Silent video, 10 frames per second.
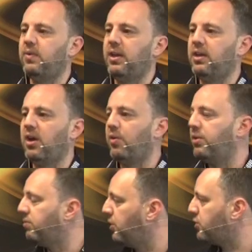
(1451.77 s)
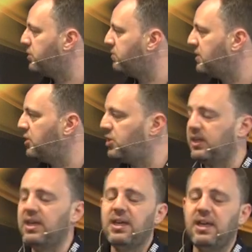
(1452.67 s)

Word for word: in current versions of Cinegy